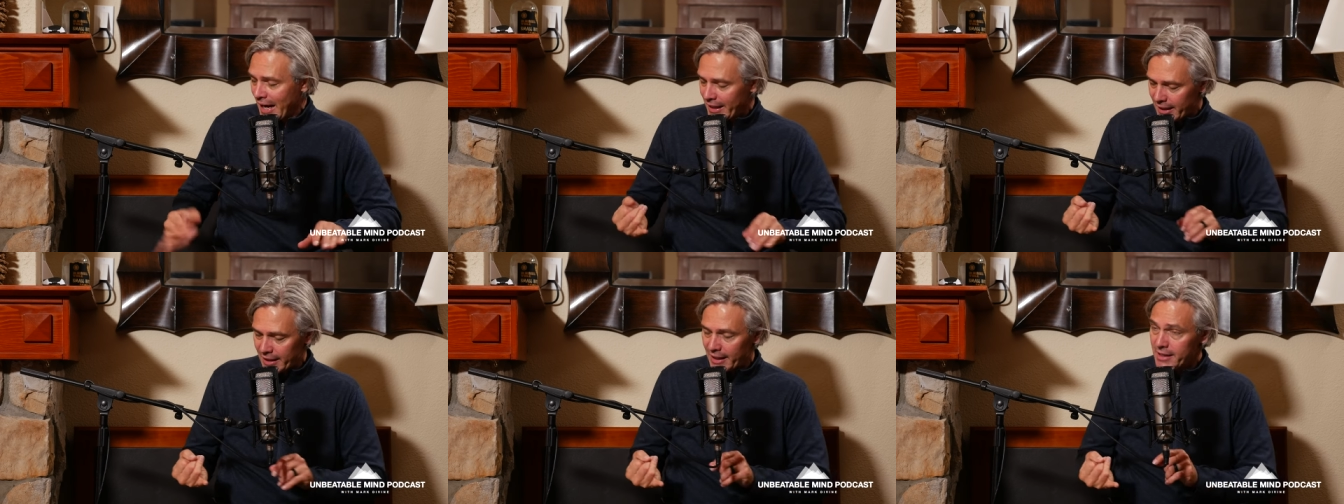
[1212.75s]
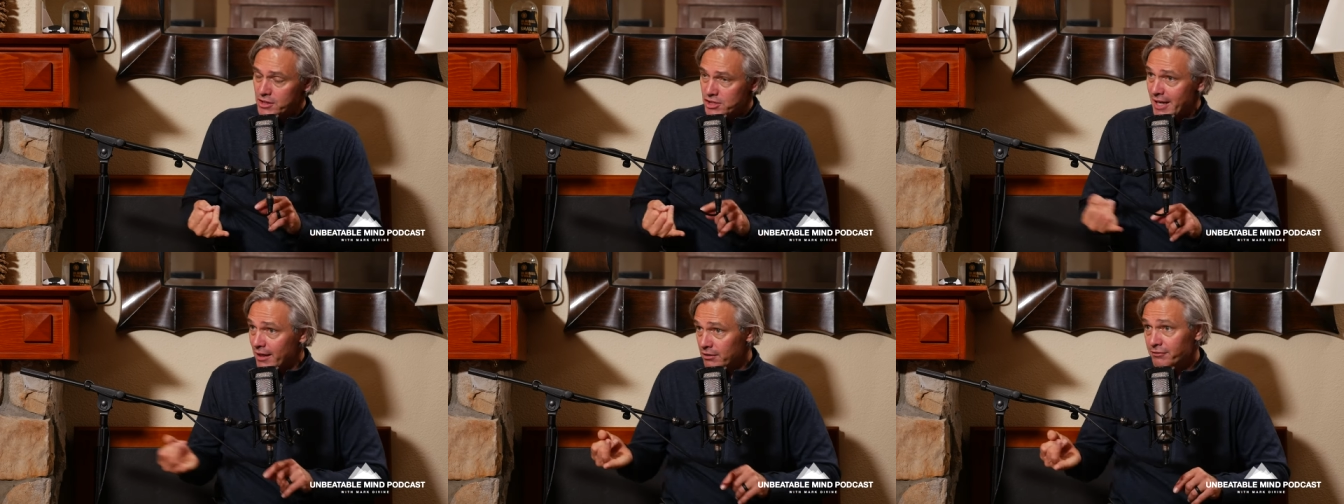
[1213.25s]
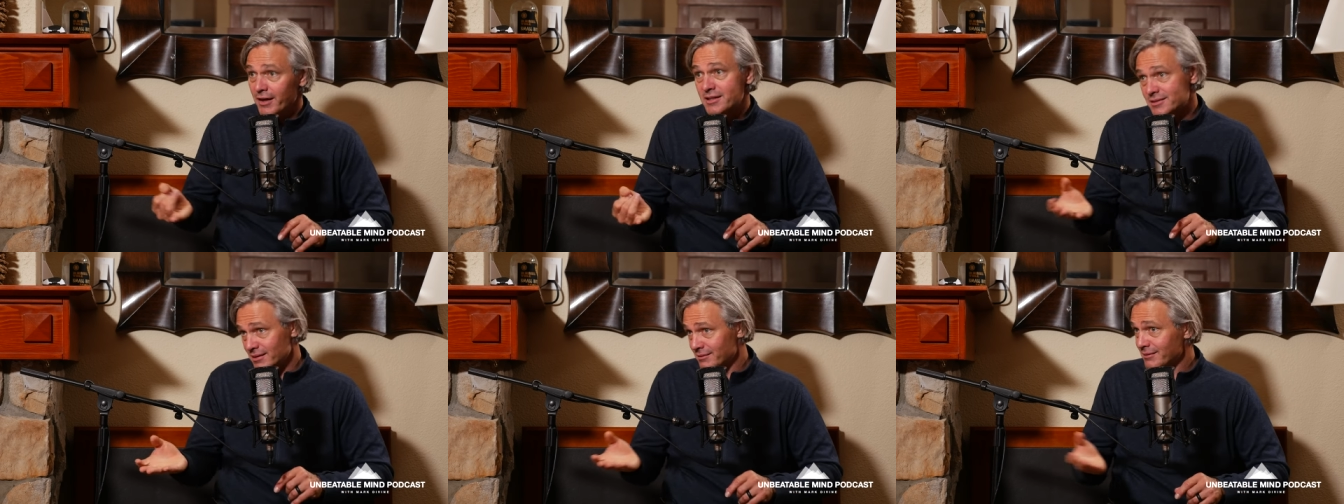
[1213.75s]
and, and I had
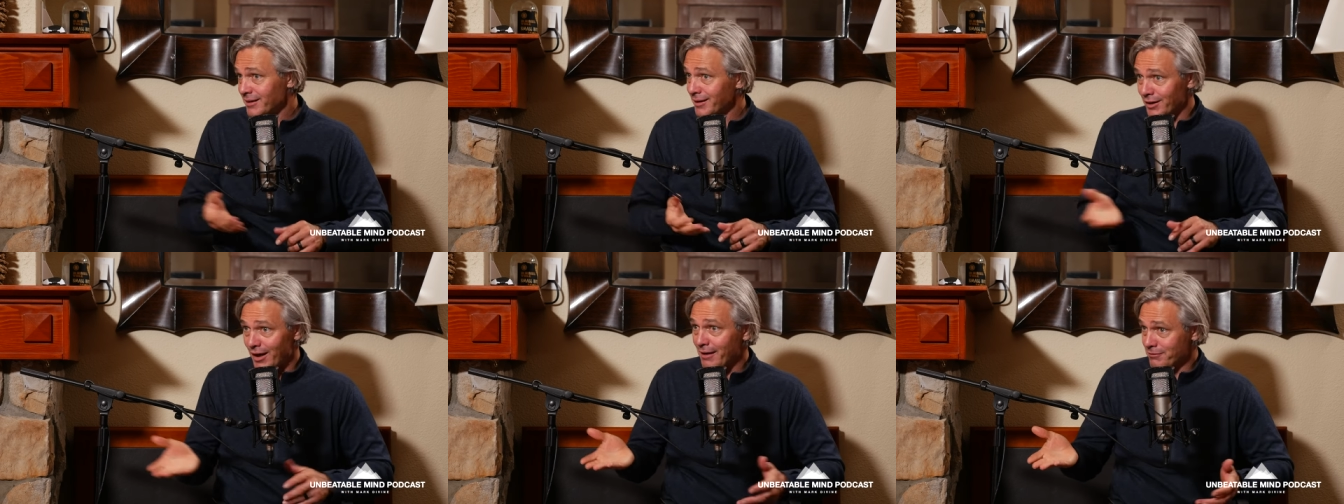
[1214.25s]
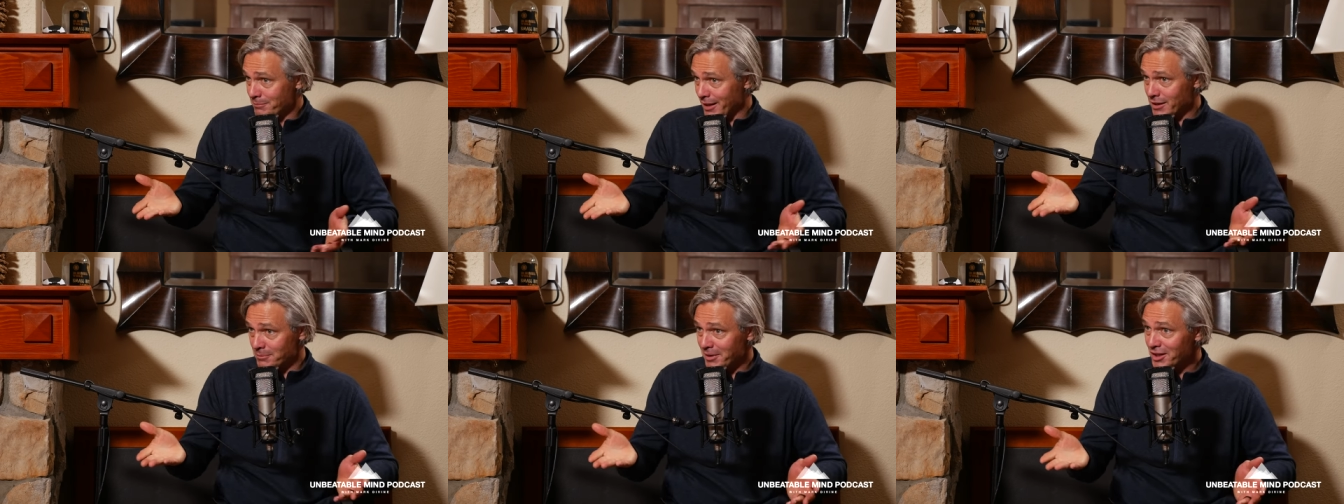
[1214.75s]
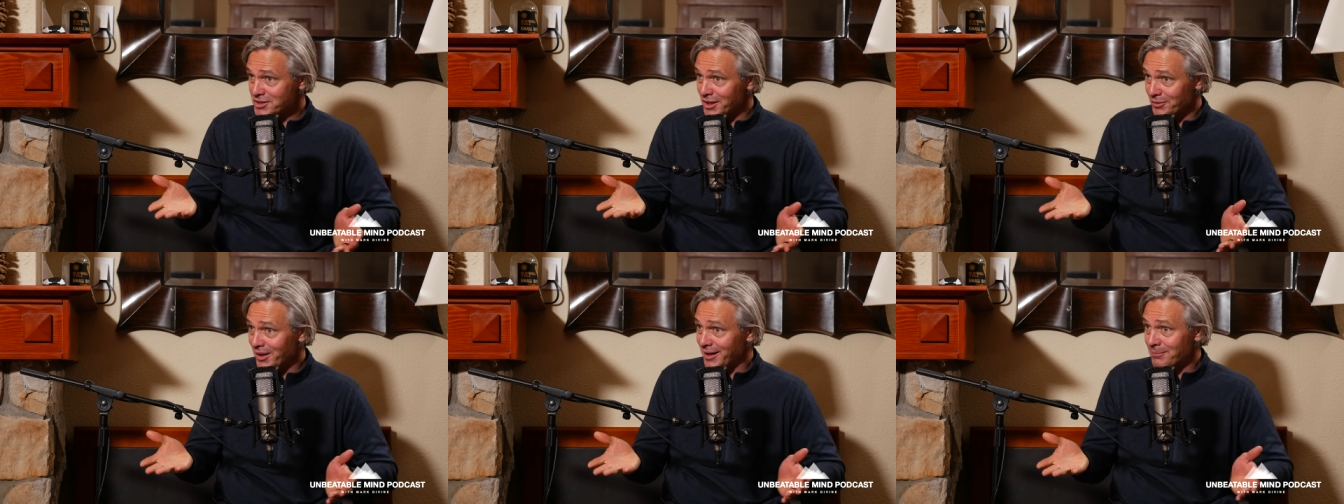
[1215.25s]
sacrificed and you know having been in the
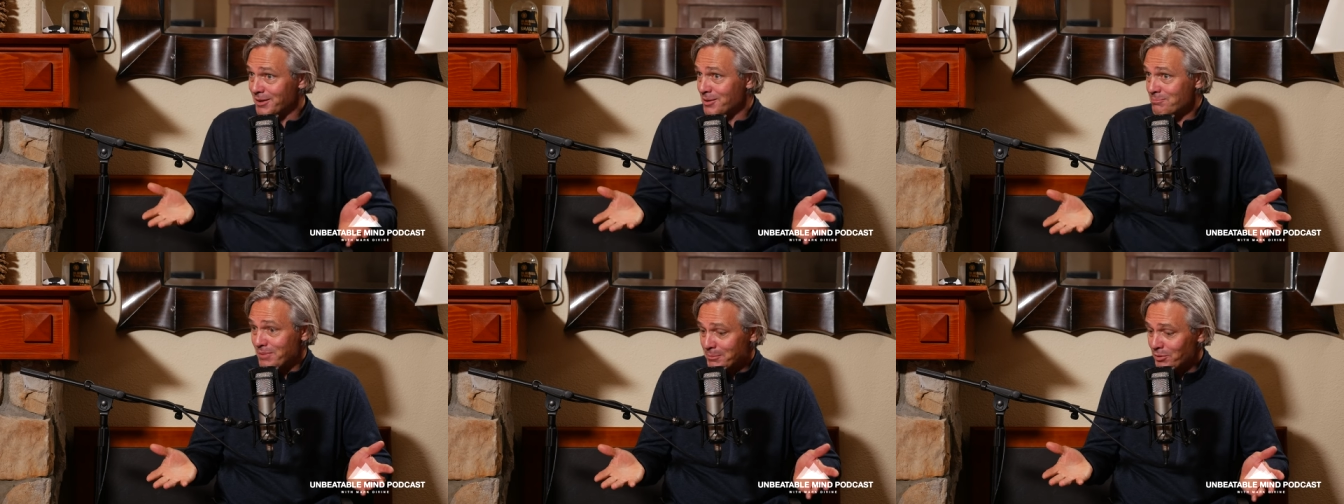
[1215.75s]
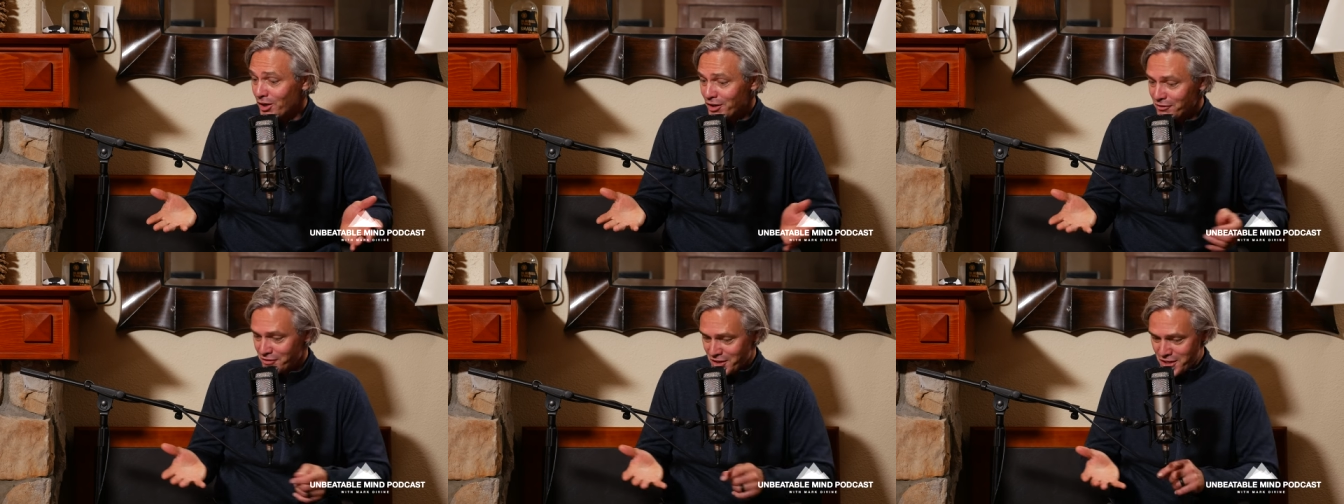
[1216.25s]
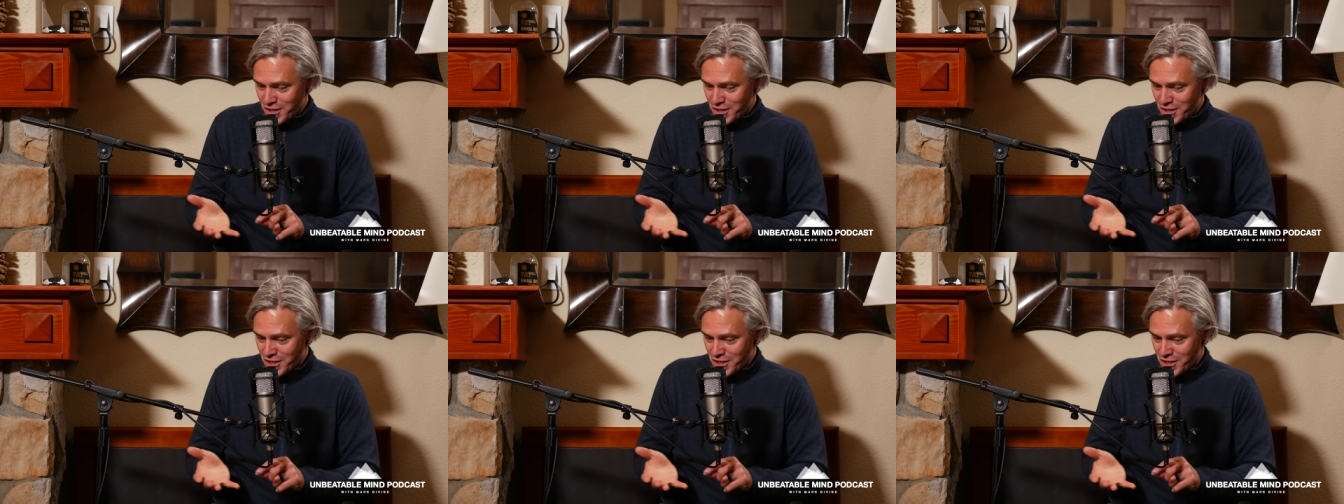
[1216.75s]
military right I mean a big part of